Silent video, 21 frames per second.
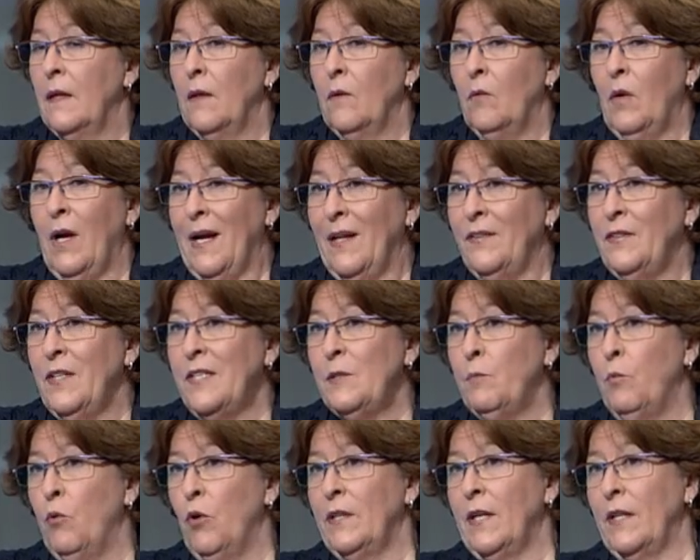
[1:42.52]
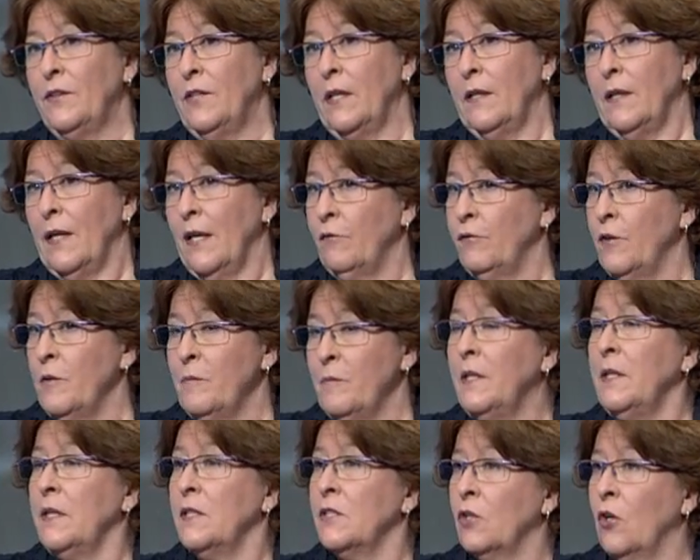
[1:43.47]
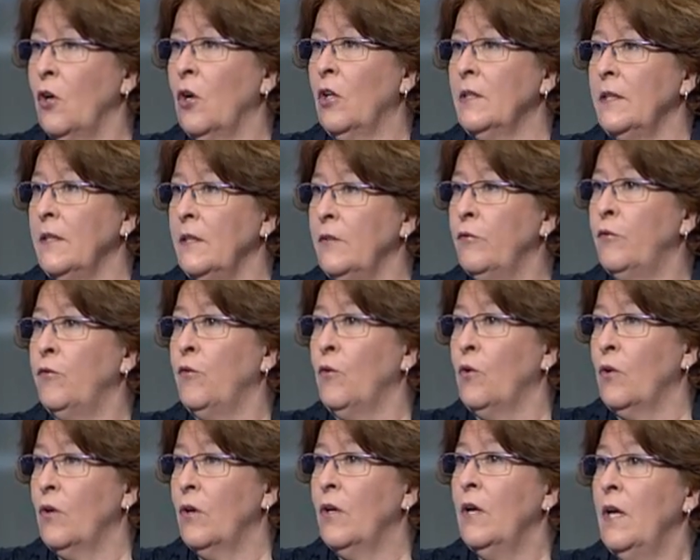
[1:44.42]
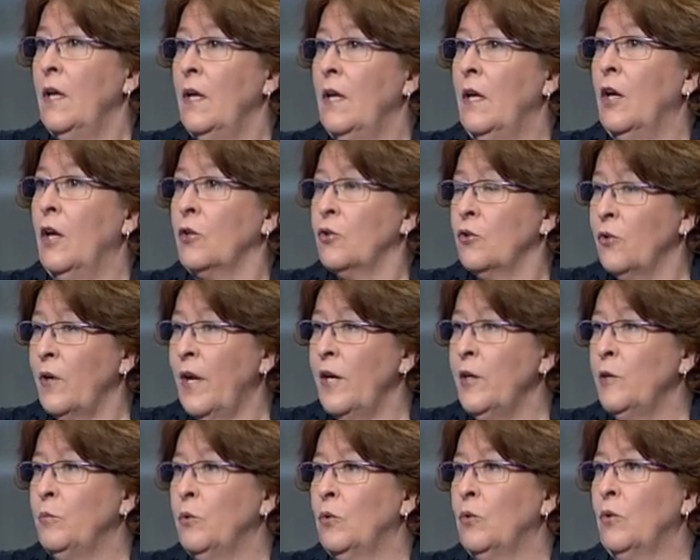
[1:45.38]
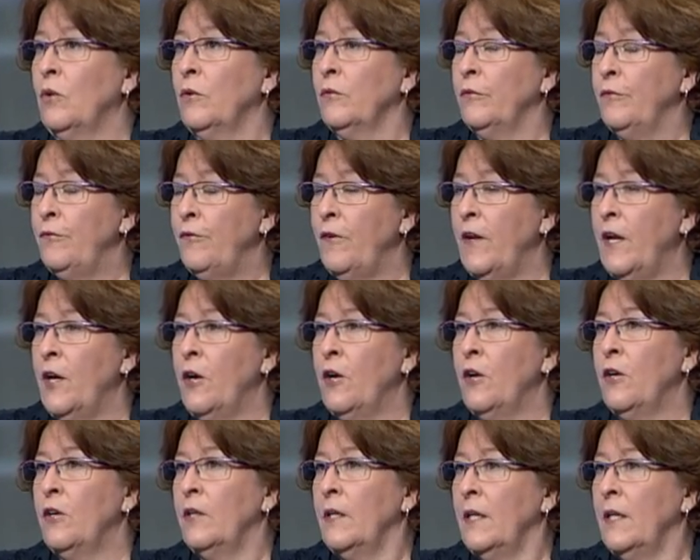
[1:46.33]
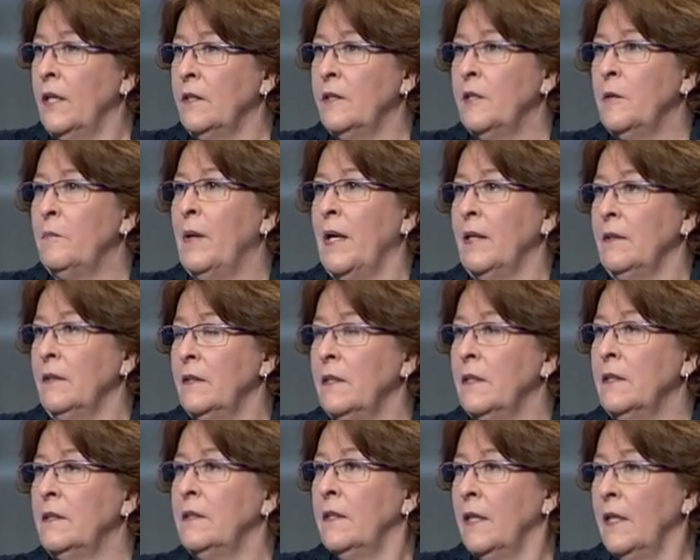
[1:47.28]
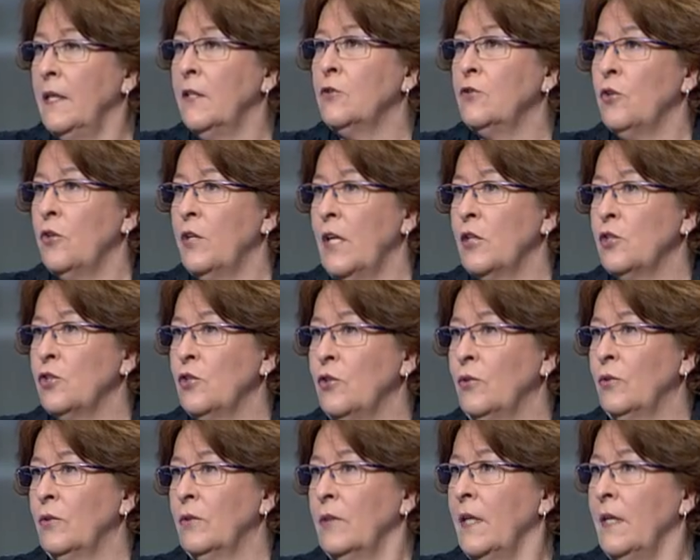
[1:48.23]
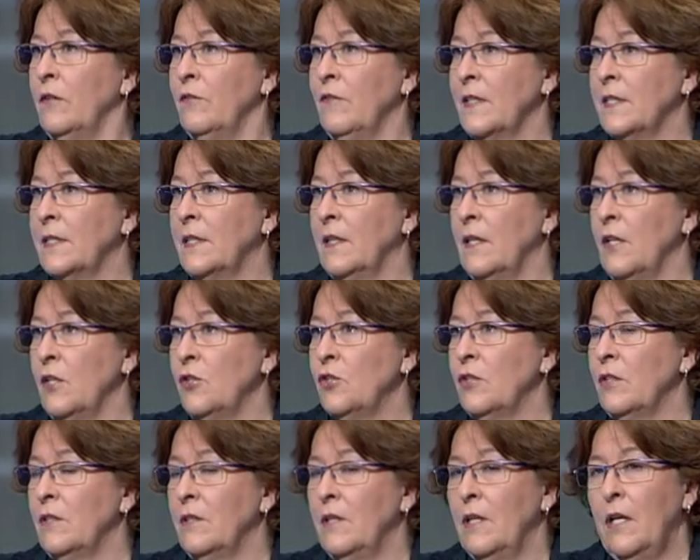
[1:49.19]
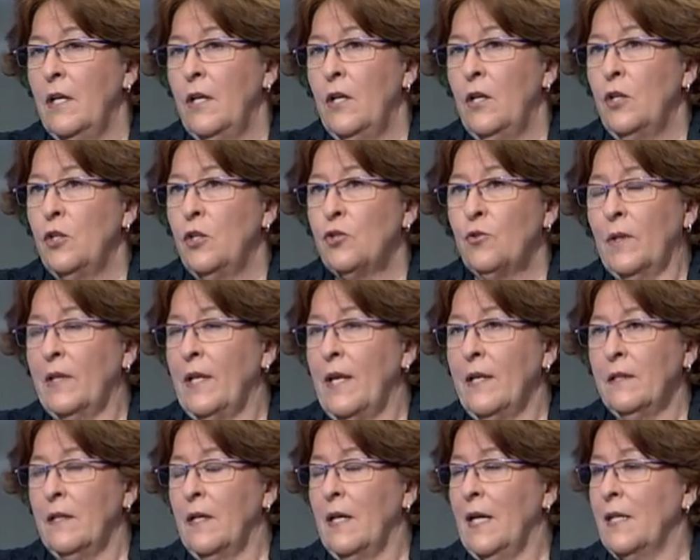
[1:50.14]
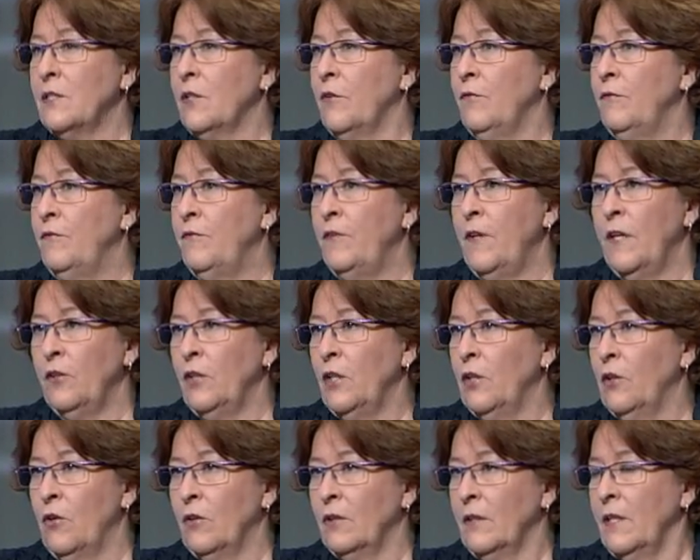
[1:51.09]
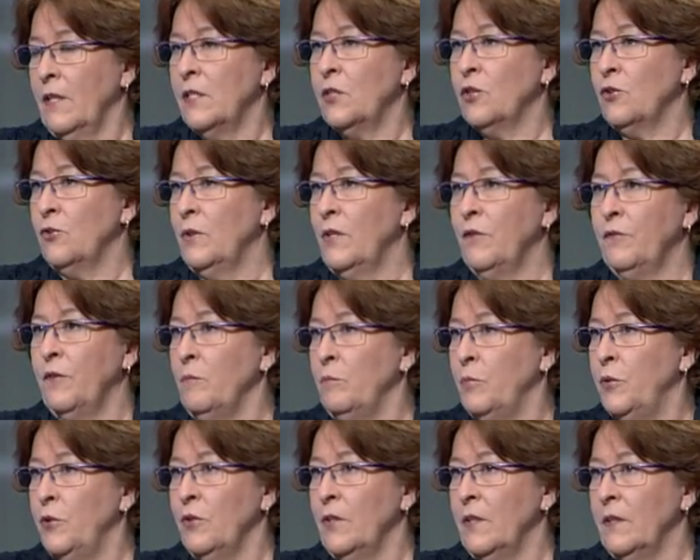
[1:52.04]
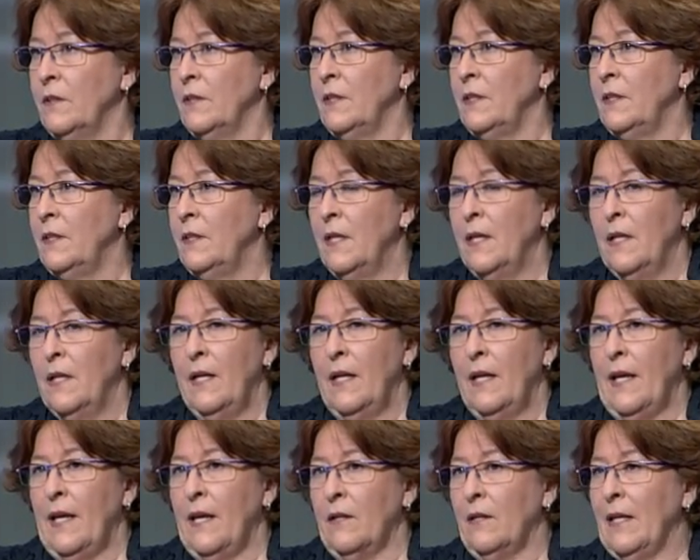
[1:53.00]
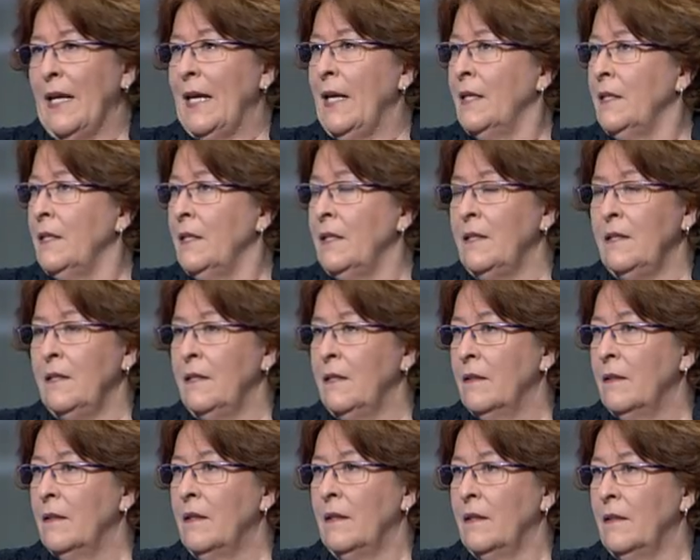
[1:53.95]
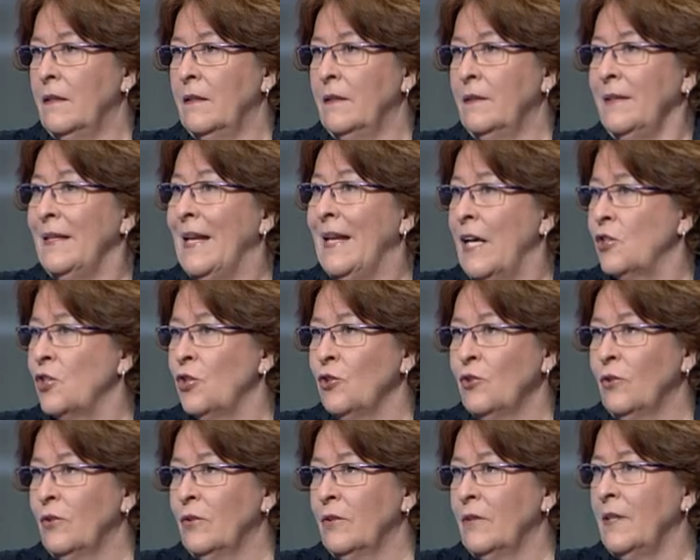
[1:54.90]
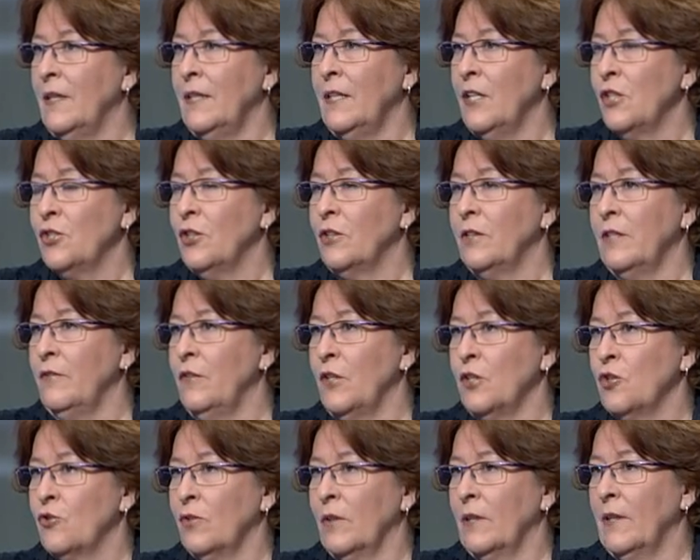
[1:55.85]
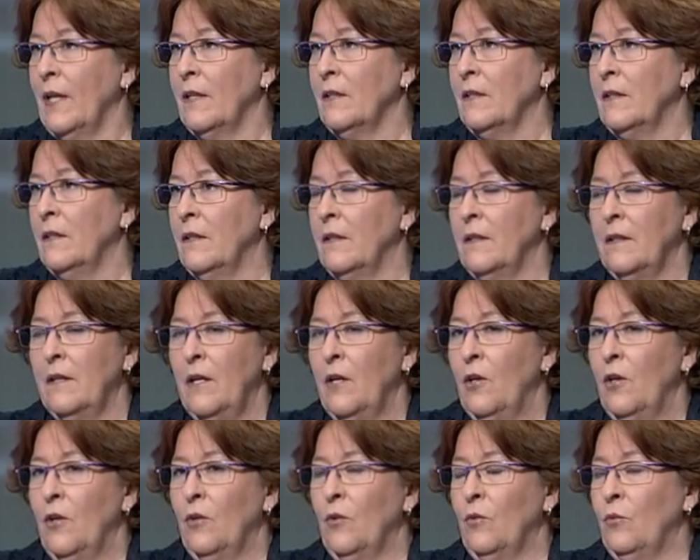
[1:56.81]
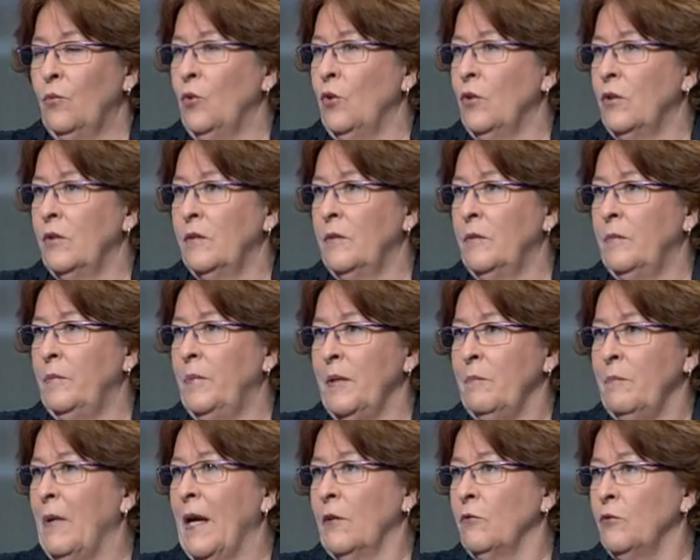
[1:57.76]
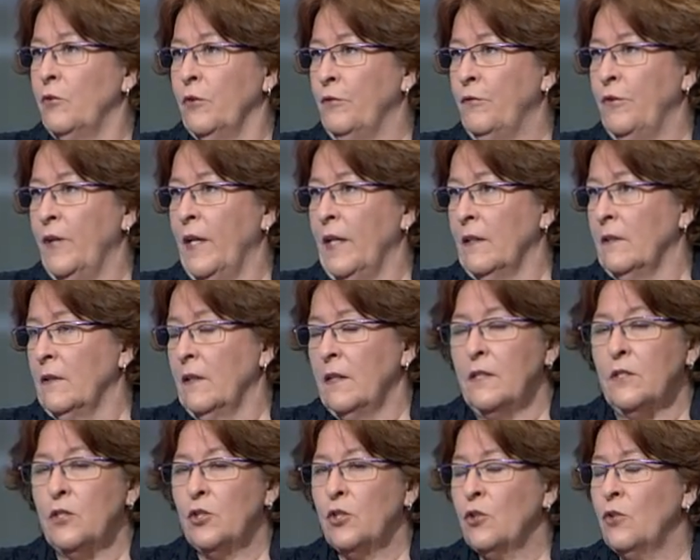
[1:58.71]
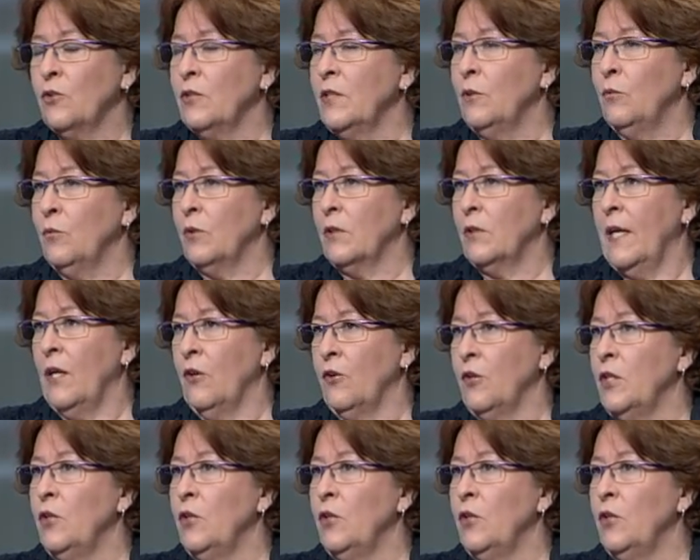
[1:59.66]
Well, at this point, I think everybody is calling for a credible, fair, independent international investigation. Sri Lanka has a very long history of impunity, and any national initiative in Sri Lanka would be bound to fail and certainly would carry